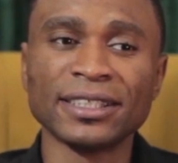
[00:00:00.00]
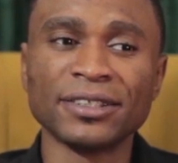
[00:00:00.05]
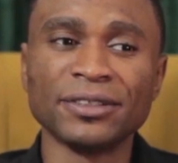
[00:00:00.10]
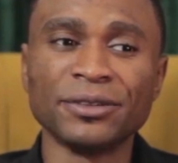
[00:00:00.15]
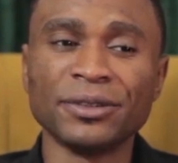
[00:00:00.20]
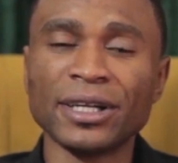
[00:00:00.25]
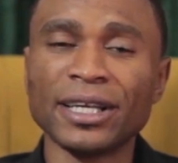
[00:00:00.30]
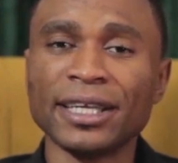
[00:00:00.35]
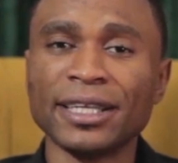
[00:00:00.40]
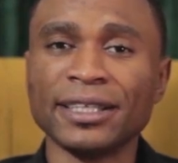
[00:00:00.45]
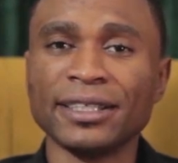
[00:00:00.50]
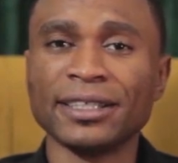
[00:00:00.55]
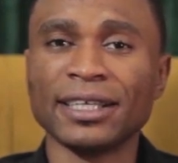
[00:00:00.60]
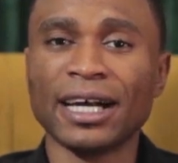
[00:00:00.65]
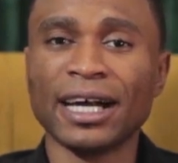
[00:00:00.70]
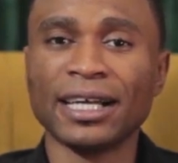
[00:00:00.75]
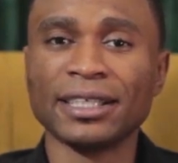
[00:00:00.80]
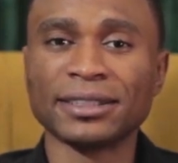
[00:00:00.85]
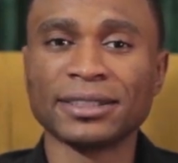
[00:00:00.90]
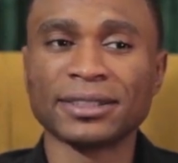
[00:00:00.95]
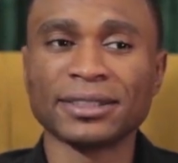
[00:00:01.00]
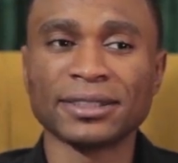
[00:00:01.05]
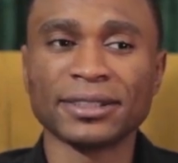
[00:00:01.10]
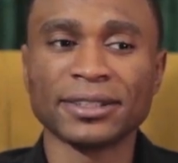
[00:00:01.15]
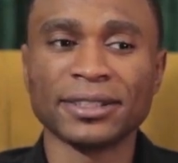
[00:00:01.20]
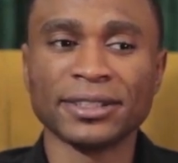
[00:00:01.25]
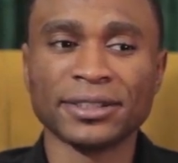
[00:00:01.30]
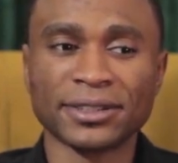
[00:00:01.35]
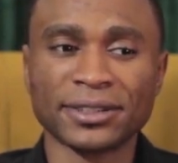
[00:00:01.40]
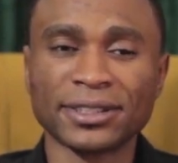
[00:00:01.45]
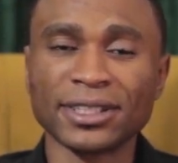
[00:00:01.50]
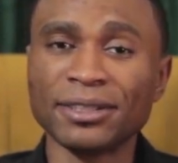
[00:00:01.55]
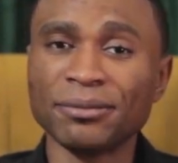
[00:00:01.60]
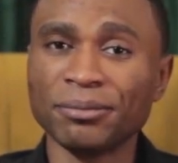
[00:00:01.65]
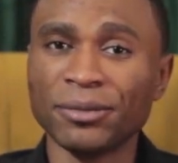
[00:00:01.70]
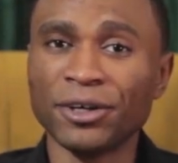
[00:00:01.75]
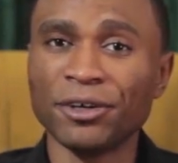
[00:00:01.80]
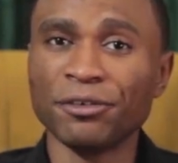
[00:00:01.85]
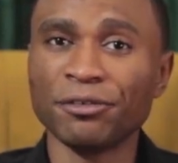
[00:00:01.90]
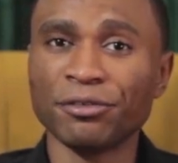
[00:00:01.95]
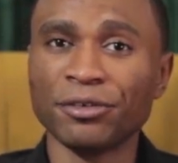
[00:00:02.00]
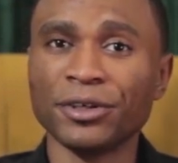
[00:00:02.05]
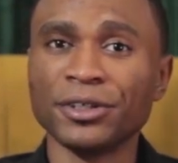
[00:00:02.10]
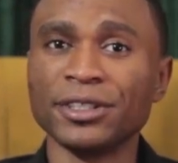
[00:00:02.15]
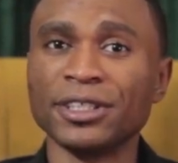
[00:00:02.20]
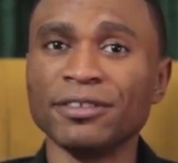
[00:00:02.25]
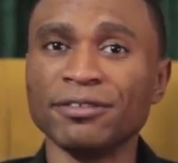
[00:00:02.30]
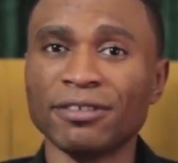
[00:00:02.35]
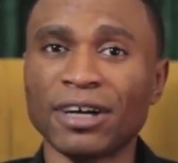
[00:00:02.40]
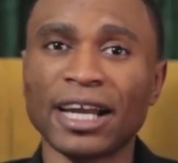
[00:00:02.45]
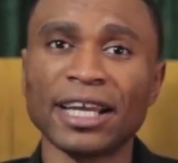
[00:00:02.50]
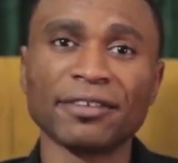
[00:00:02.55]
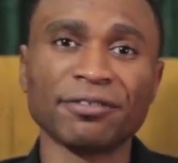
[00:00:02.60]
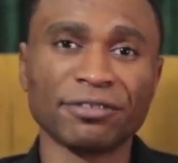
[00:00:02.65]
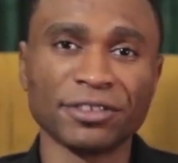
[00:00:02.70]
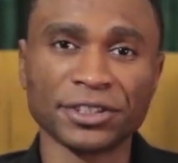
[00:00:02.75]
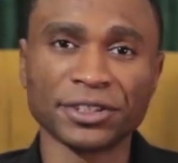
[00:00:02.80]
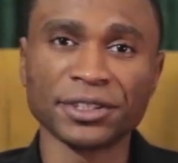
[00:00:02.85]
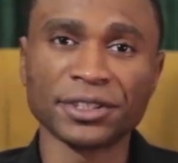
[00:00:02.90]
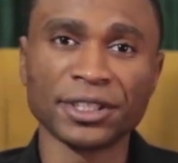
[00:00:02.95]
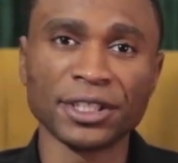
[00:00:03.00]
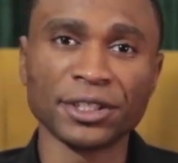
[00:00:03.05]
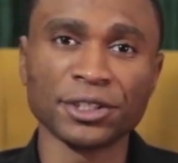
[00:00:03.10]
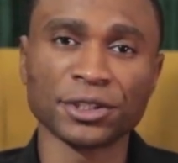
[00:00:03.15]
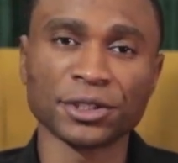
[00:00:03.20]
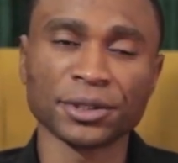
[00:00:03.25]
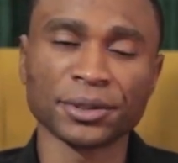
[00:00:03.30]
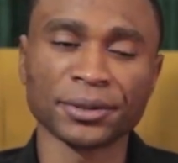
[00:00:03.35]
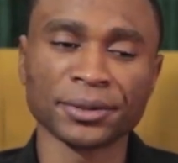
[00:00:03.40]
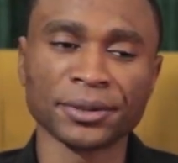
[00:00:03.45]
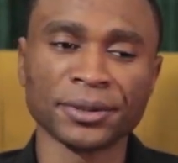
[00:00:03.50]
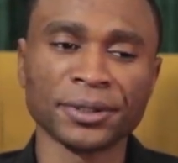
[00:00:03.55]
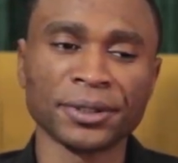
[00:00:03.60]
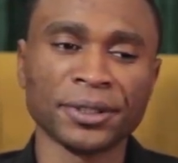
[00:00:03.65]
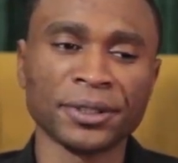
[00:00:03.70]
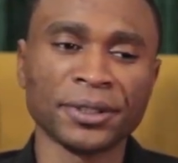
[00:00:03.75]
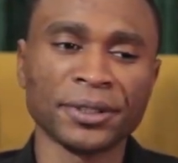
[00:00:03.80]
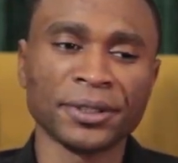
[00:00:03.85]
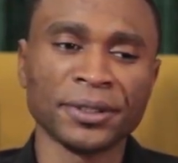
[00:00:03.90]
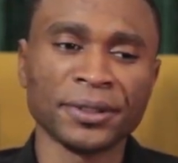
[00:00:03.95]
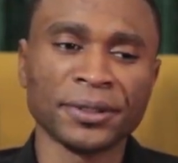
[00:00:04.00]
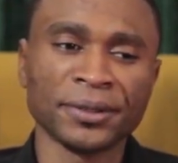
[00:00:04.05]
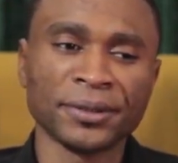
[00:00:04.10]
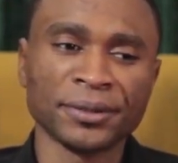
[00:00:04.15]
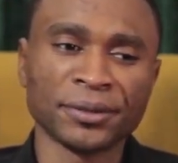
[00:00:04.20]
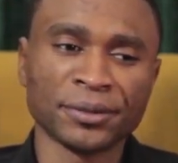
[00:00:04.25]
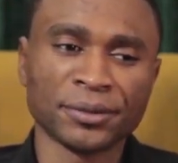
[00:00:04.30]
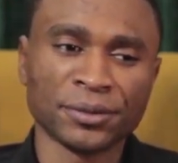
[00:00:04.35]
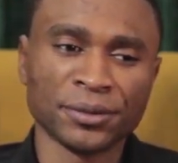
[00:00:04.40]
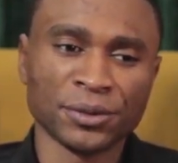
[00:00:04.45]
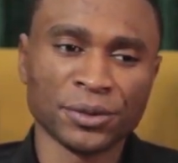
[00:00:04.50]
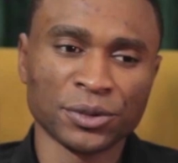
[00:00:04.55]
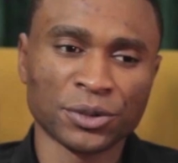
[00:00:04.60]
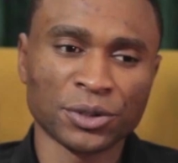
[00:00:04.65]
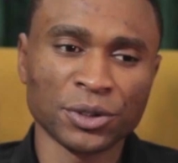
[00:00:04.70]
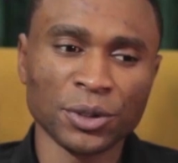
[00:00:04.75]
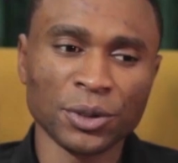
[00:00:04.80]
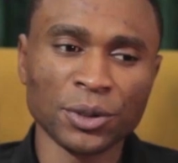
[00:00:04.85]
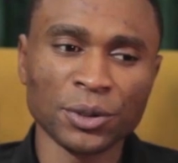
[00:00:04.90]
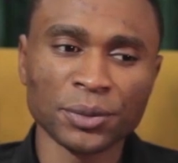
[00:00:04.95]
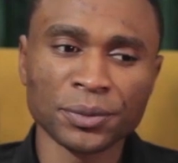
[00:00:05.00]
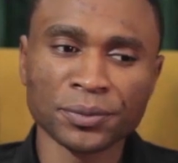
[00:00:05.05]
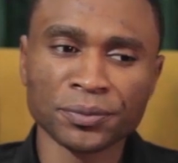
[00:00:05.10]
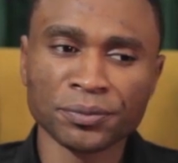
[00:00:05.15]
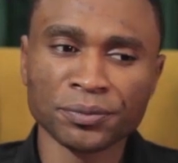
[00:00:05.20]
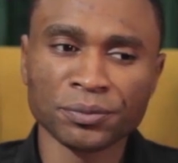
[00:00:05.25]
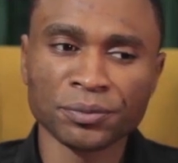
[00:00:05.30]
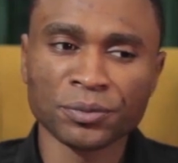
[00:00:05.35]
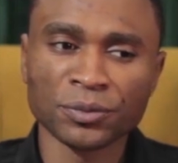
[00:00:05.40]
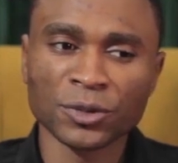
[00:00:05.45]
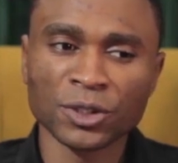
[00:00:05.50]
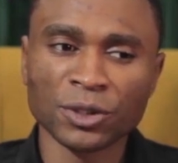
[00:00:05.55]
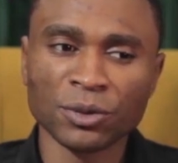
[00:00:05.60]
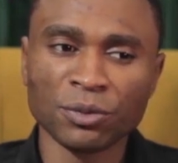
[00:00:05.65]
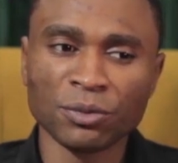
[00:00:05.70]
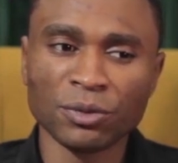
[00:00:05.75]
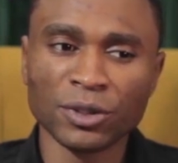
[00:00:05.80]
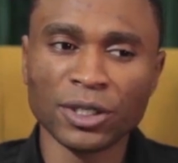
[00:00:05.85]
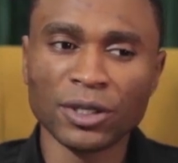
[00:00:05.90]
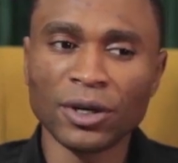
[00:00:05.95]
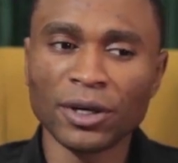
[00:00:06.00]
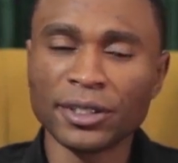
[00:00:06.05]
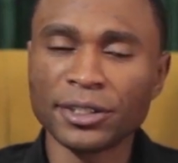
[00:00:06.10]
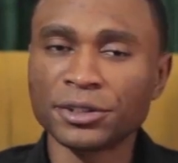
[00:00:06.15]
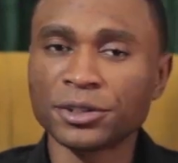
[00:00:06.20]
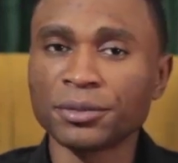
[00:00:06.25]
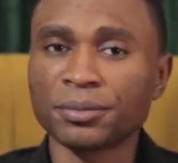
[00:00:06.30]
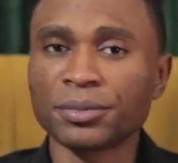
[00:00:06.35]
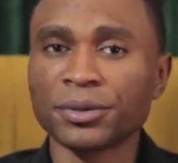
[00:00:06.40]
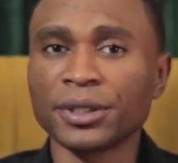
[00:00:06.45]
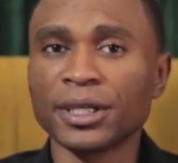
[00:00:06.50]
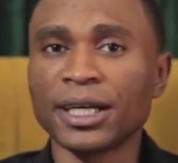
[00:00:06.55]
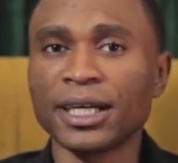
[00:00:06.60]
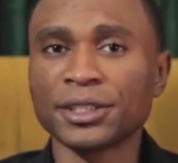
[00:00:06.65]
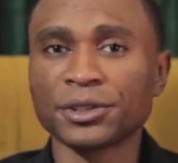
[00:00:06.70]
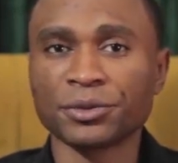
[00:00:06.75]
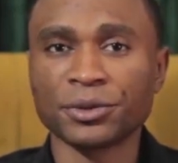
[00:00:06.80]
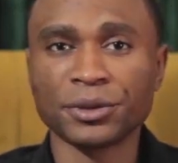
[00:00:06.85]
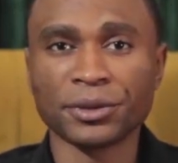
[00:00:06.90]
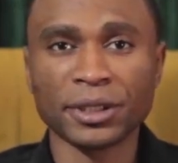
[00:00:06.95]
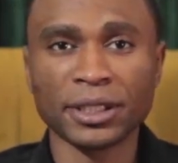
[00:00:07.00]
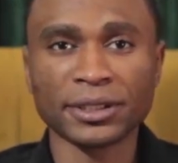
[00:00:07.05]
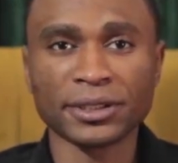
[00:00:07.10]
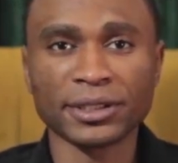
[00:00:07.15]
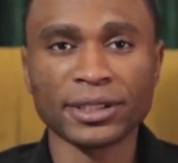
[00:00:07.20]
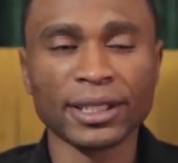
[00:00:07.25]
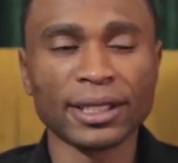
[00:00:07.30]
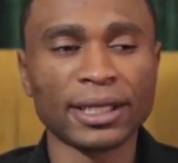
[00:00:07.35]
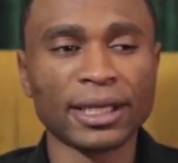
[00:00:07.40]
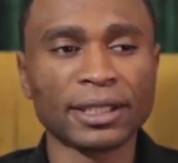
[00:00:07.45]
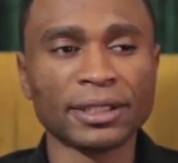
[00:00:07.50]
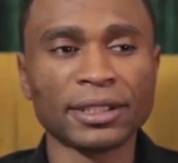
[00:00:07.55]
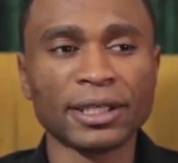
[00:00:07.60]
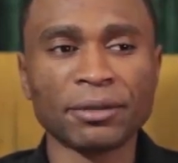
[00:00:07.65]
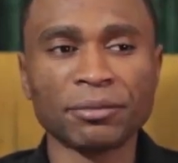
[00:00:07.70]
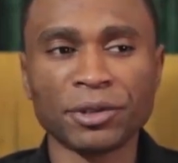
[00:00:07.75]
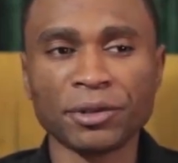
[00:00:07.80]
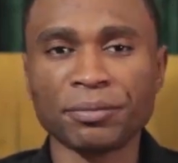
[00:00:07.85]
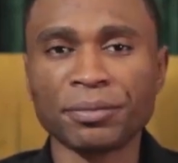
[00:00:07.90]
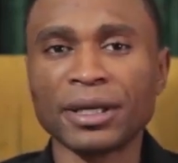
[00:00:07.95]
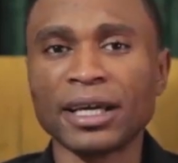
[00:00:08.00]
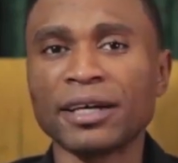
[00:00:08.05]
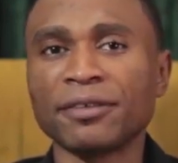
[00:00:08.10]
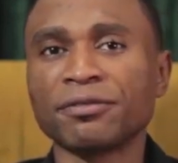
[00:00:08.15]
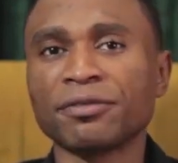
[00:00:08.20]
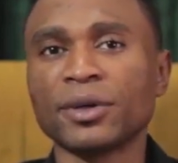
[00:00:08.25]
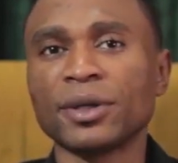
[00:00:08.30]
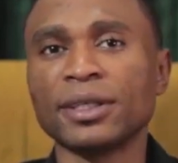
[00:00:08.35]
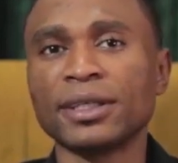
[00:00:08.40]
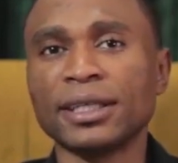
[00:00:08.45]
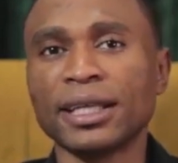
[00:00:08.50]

rain as a symbol for divine visitation. So we got into prayers, we rested, and then prepared for the